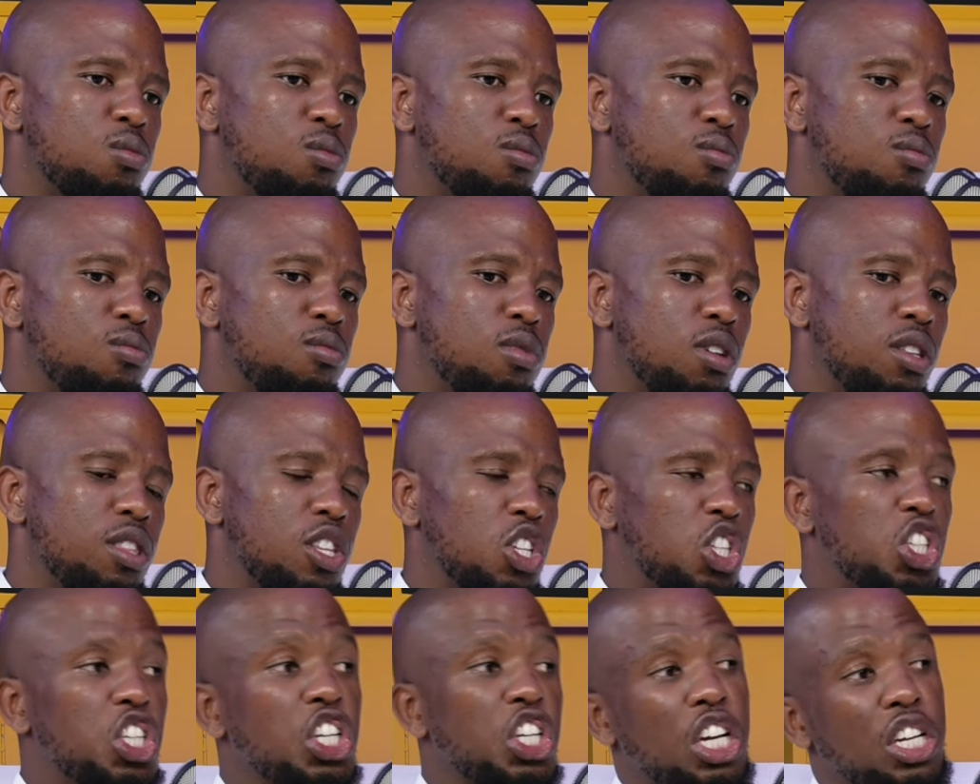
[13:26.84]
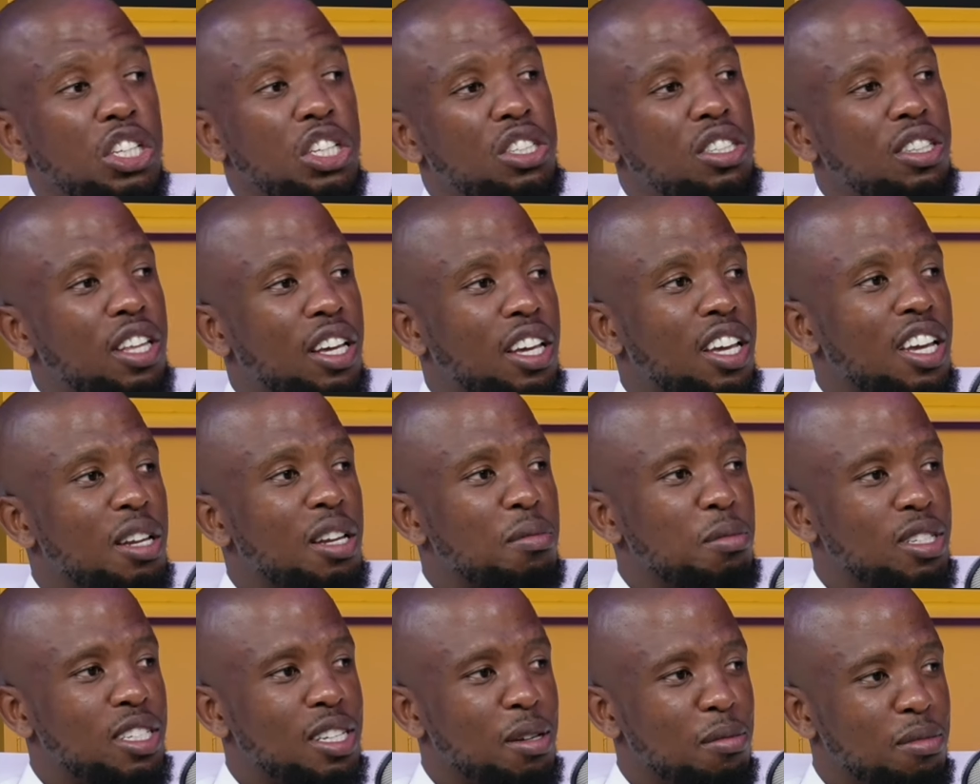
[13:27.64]
in the church, there can
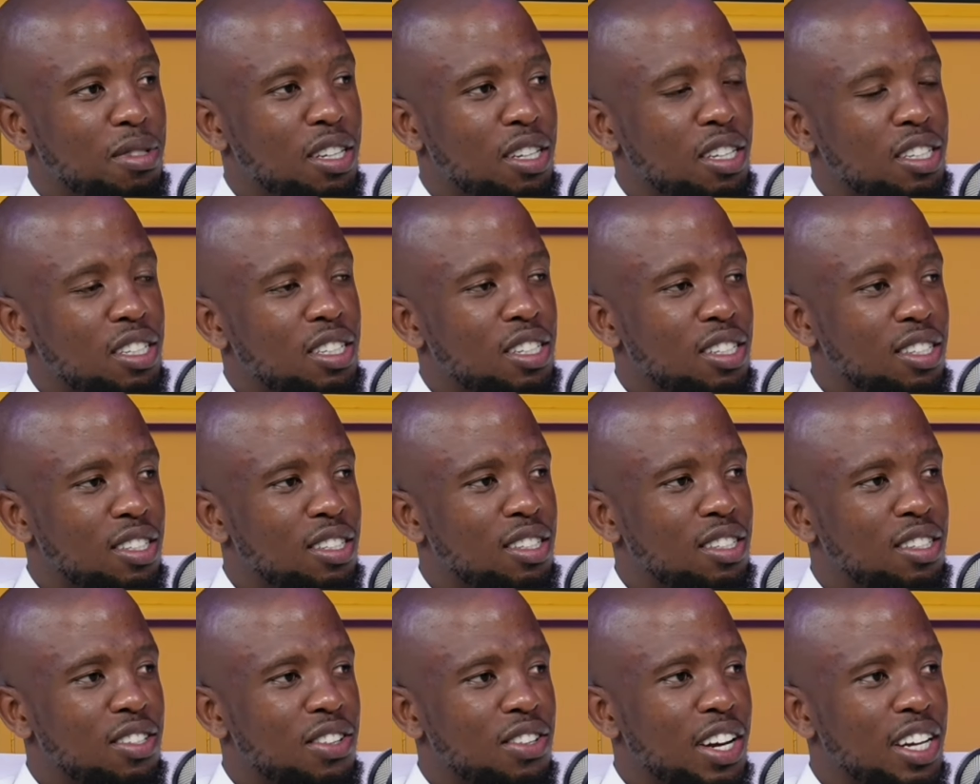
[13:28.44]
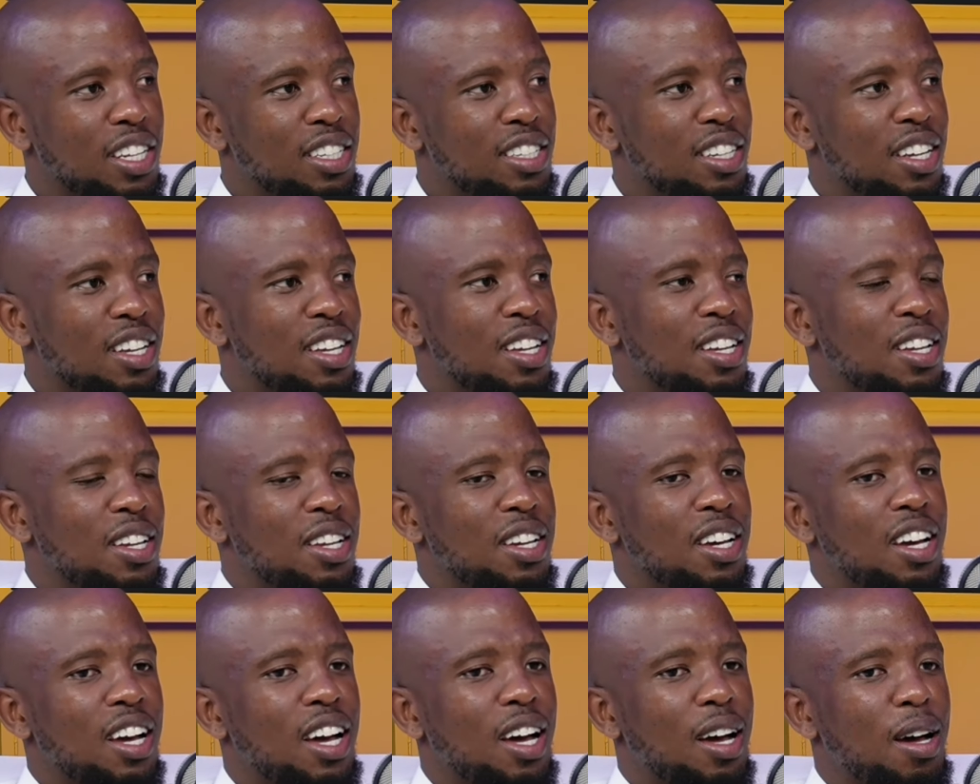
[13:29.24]
be temptations, right? right.
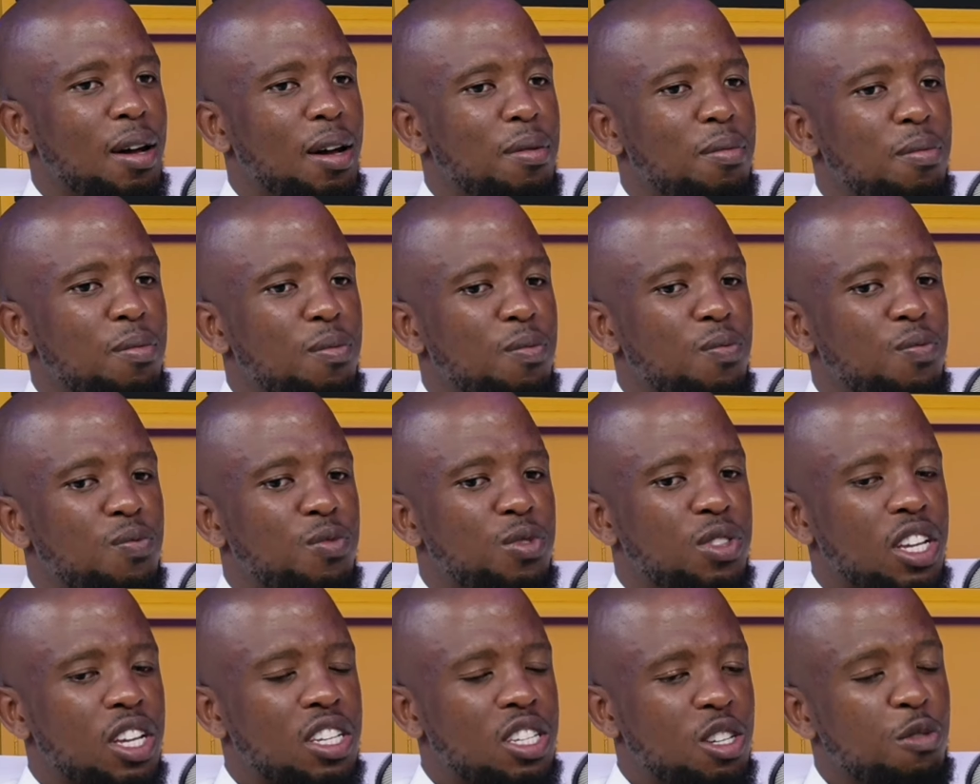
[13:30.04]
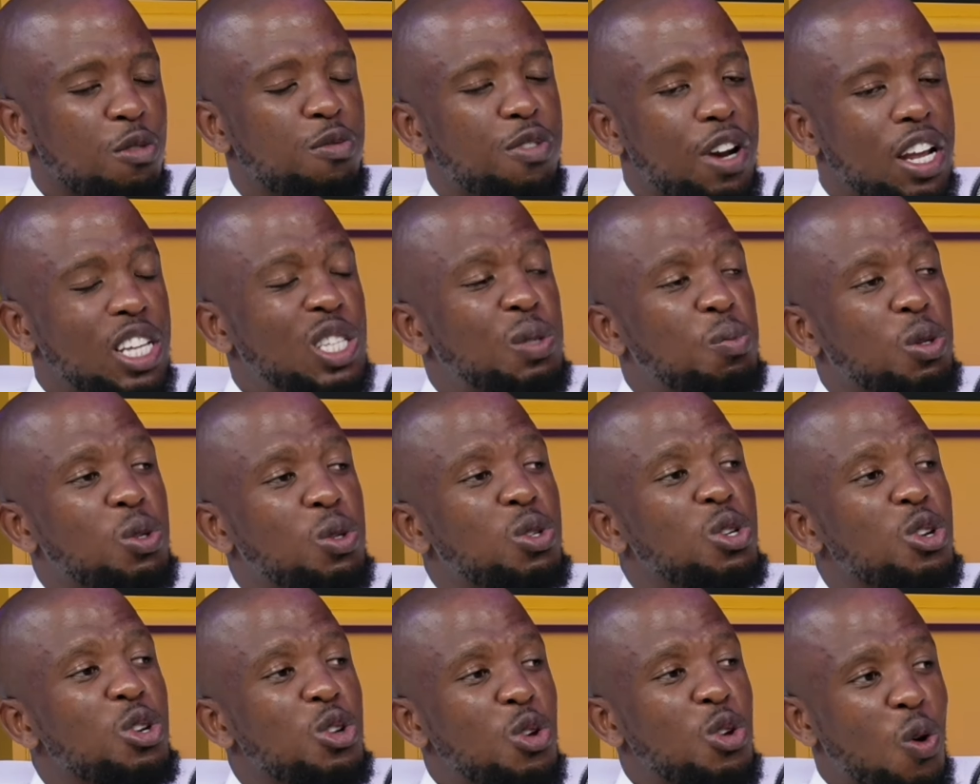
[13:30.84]
Um, the difference
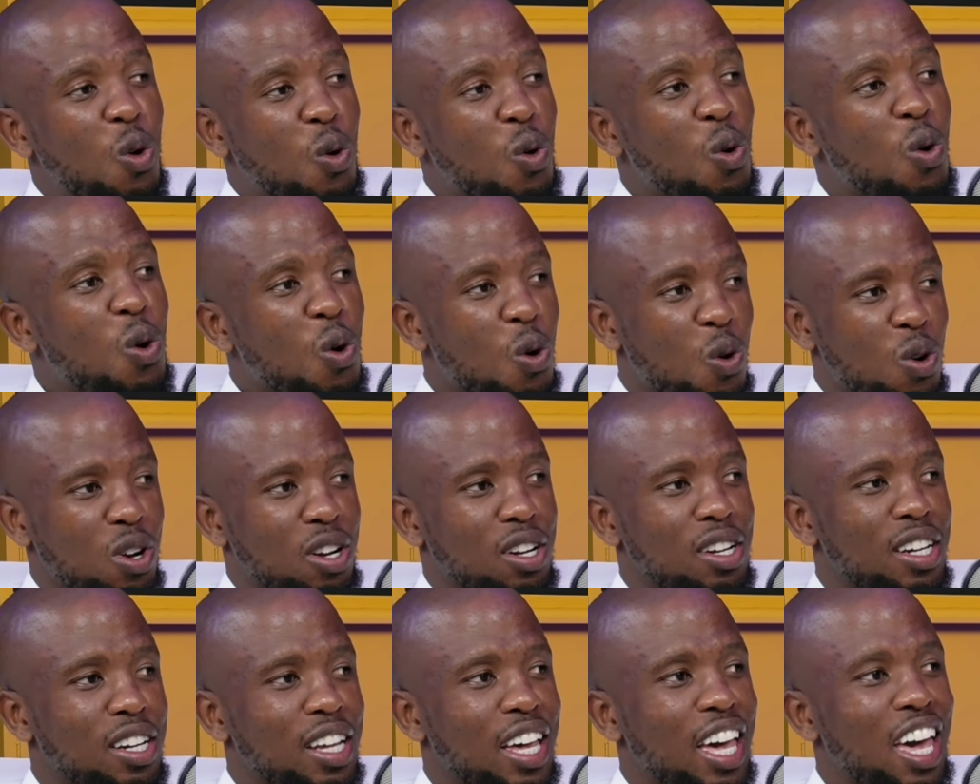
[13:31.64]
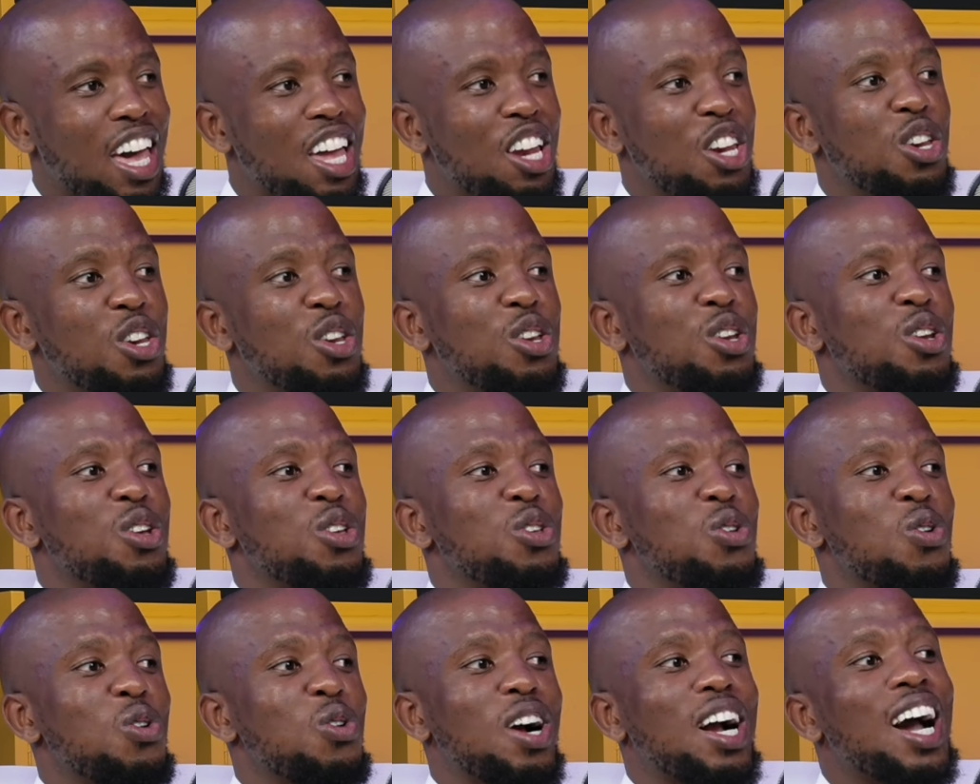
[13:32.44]
between your call and
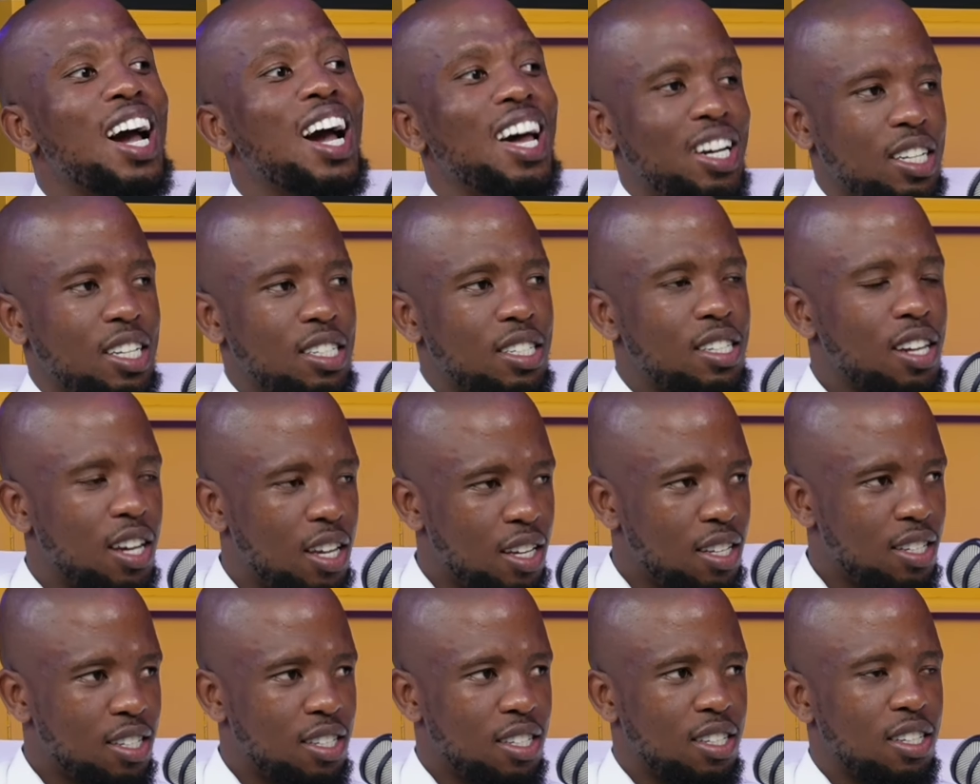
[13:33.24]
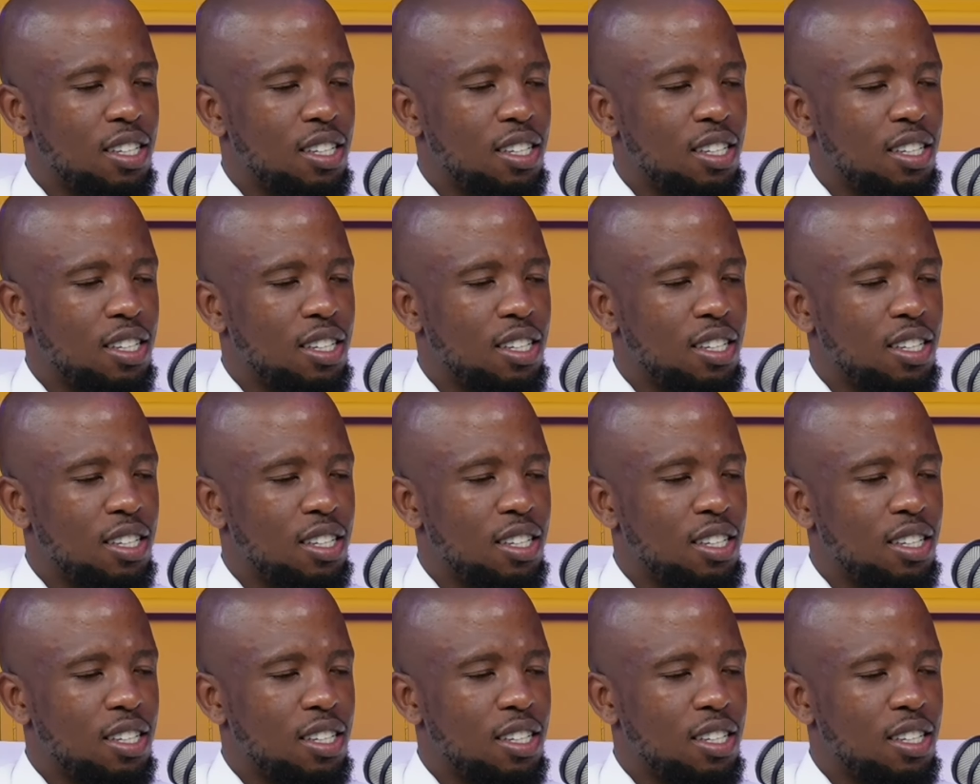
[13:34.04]
your character mm.